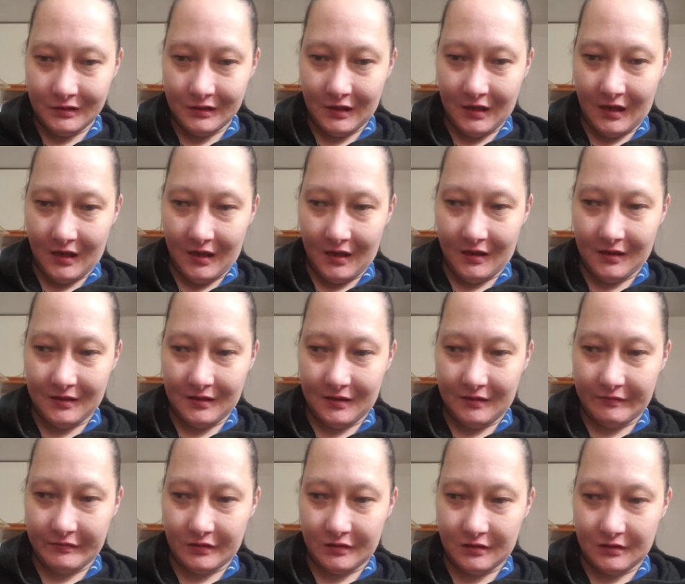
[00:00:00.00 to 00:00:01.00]
Yeah, I
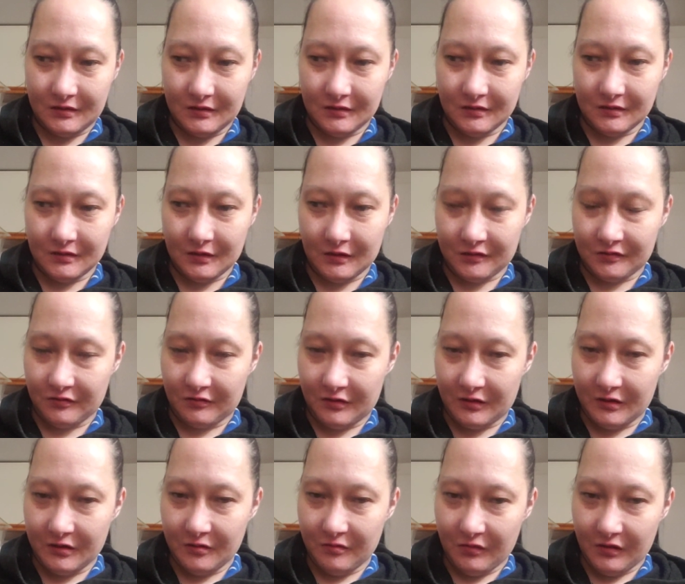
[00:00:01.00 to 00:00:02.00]
never ignore
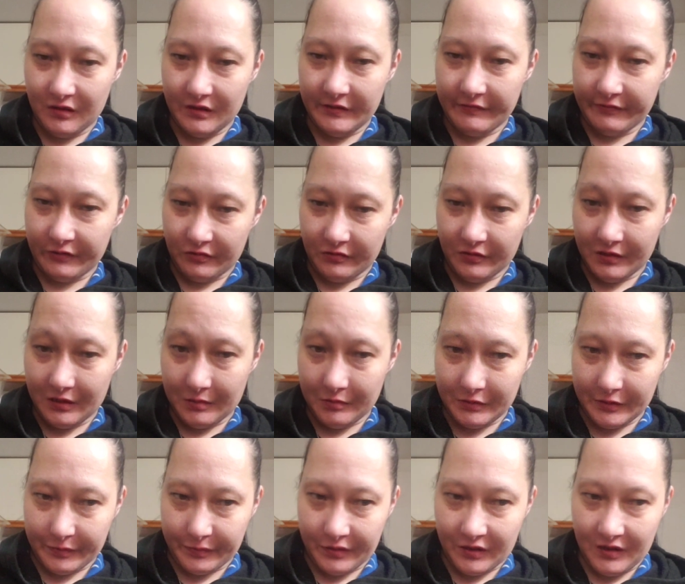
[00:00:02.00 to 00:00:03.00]
anyone, even when I'm
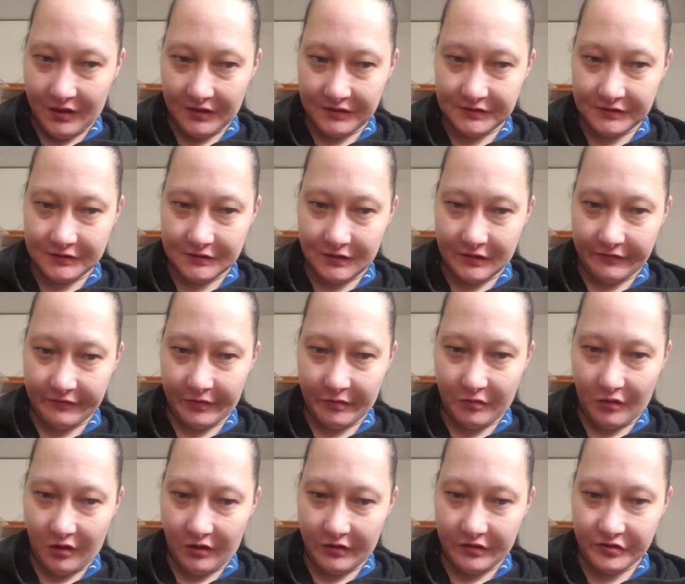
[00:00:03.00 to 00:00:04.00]
depressed, and if I'm
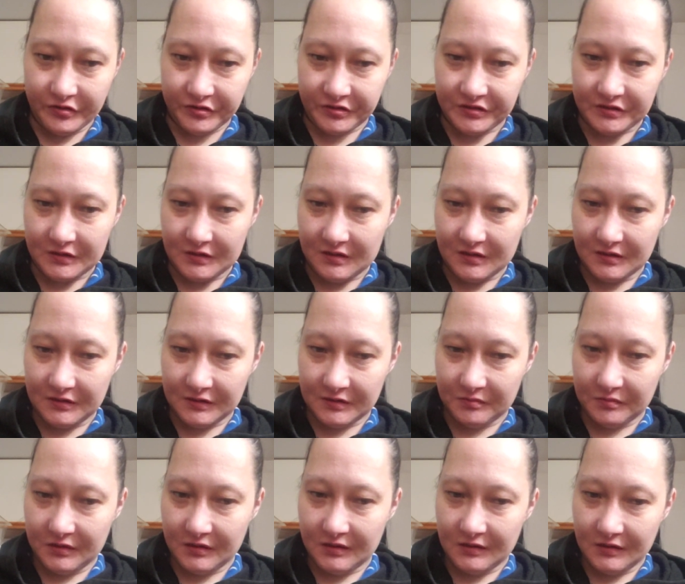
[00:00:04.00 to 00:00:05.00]
not interested in
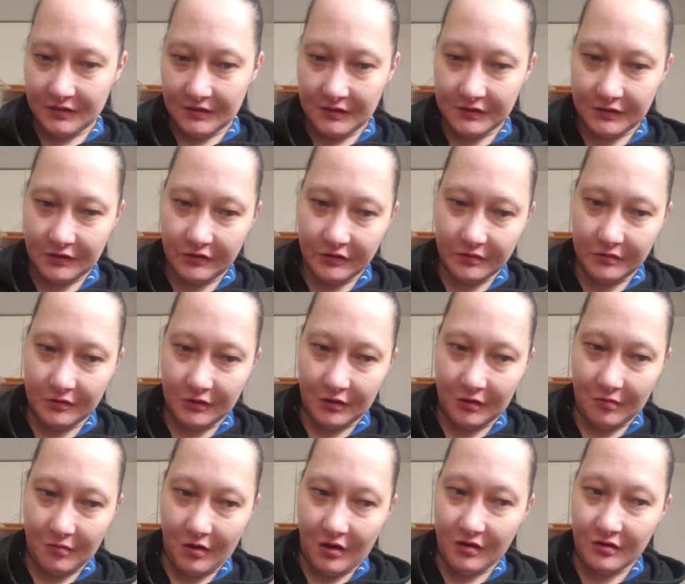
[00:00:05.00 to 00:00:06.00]
somebody, then I tell them that
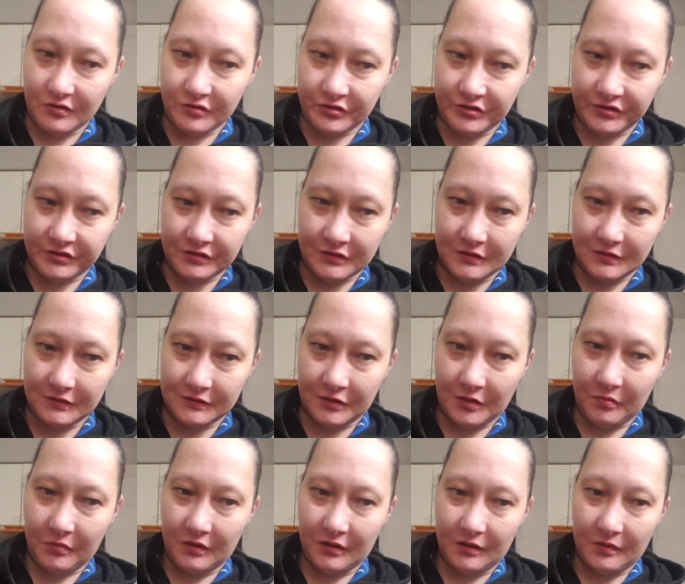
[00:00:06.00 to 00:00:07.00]
I'm not interested in
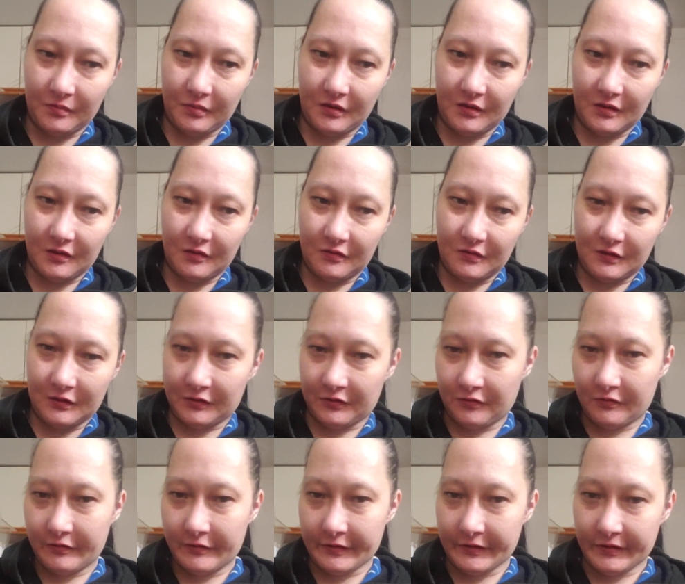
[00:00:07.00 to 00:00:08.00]
somebody, but I don't
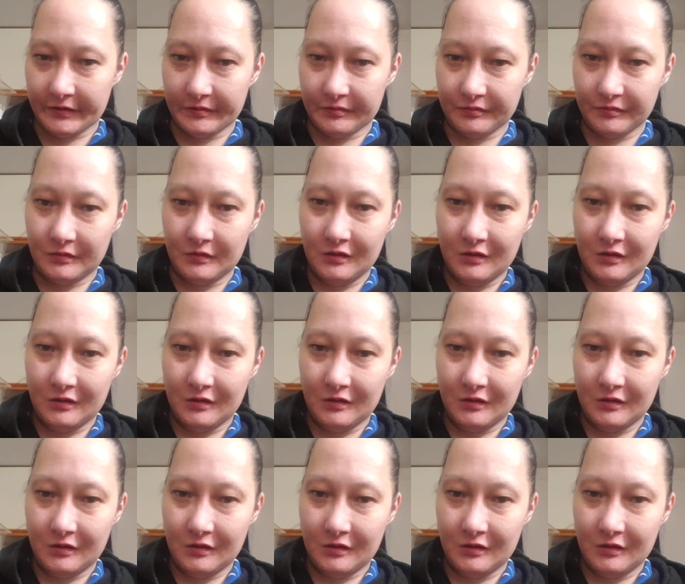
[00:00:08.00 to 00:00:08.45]
ignore them.